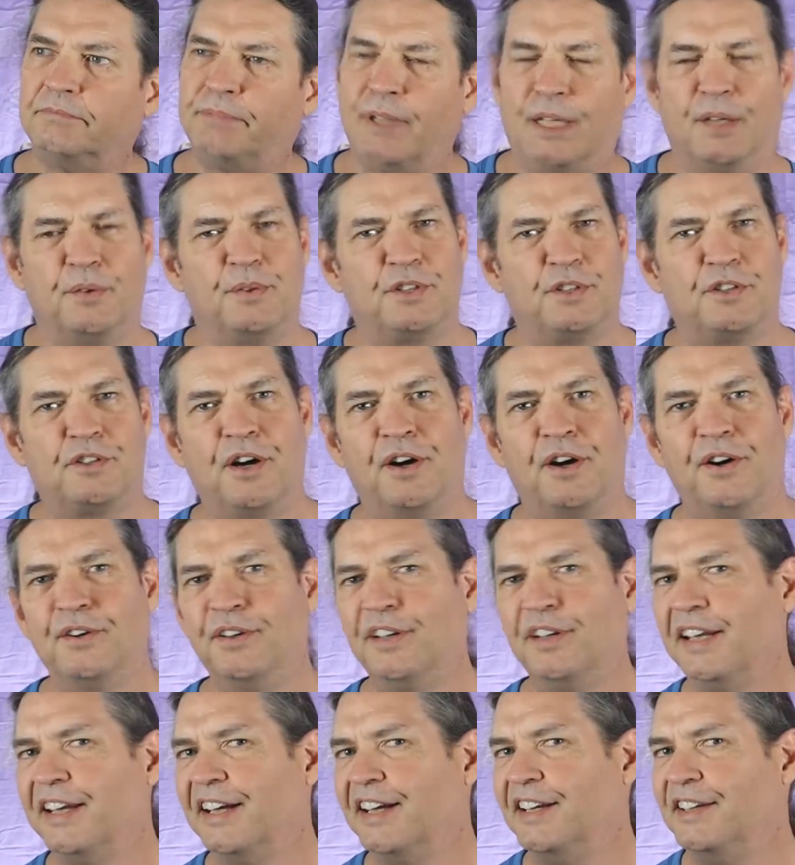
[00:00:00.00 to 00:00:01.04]
but it was
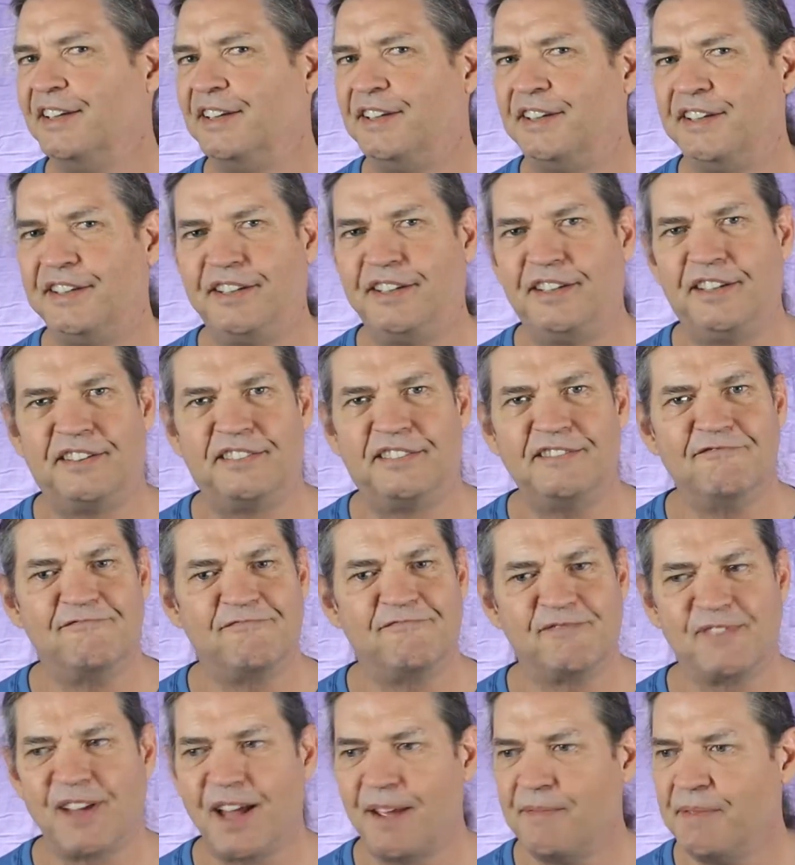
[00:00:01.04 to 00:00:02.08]
totally,
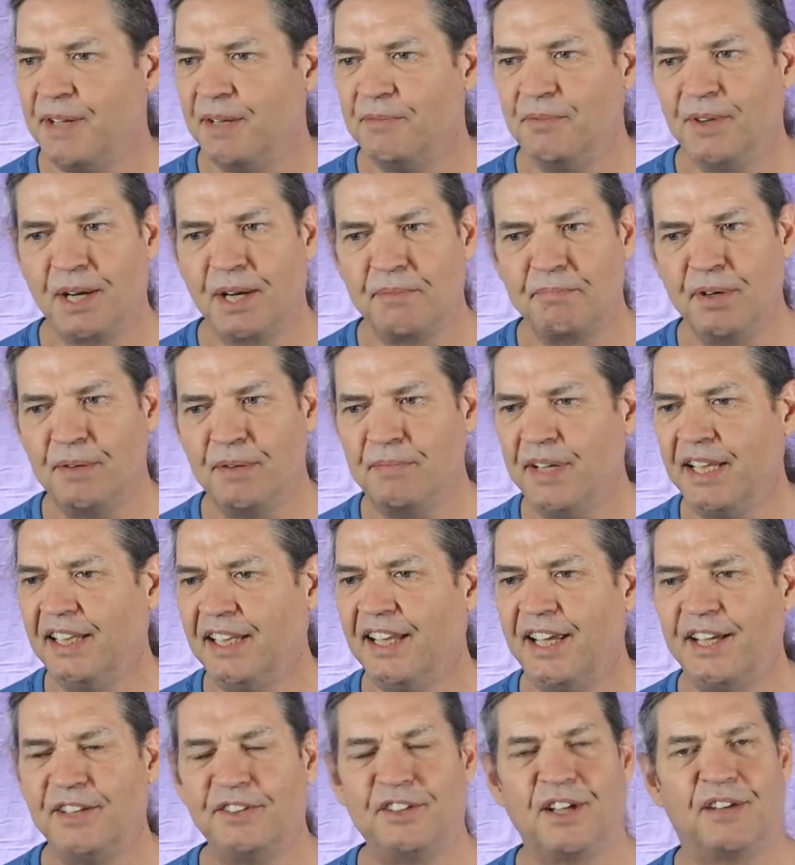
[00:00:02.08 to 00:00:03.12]
I mean, when I put my
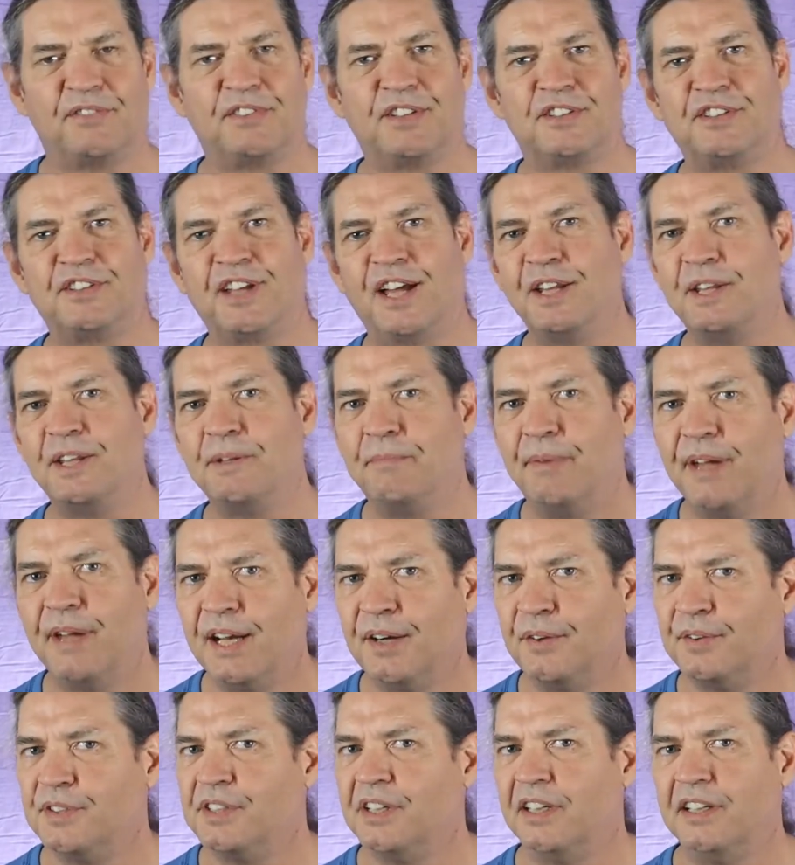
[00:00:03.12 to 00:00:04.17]
legs off the side of the
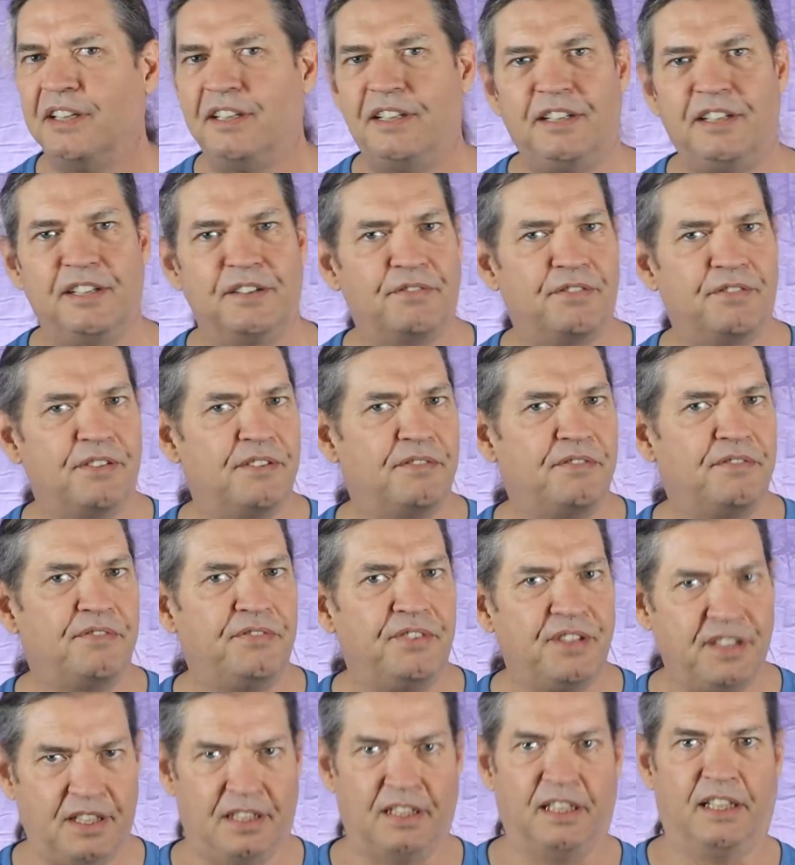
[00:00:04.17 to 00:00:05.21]
bed, it was a different
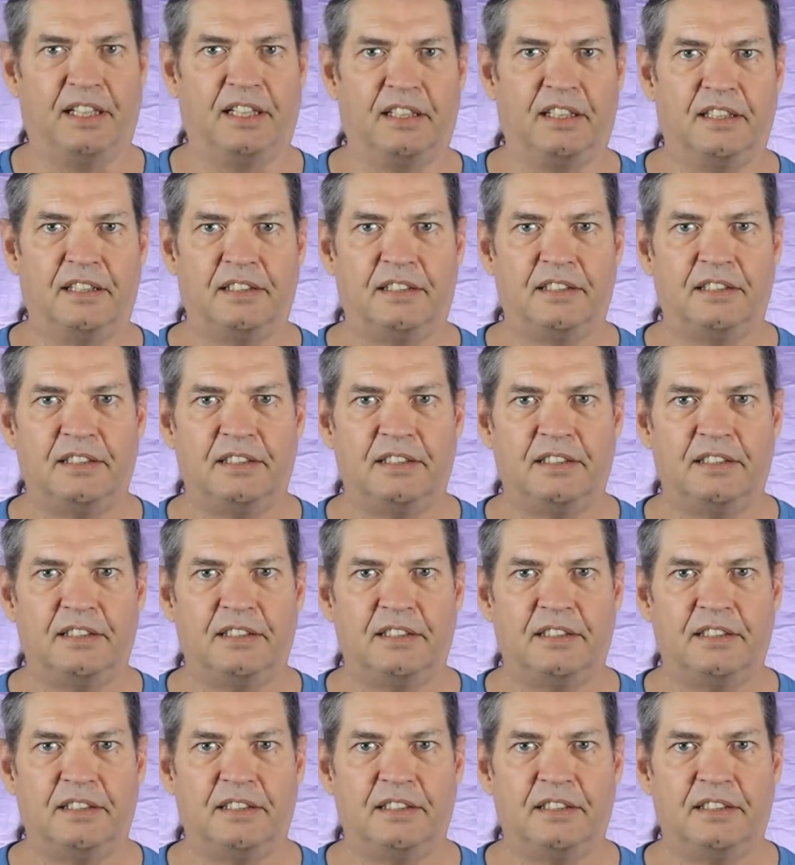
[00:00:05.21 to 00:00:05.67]
feeling.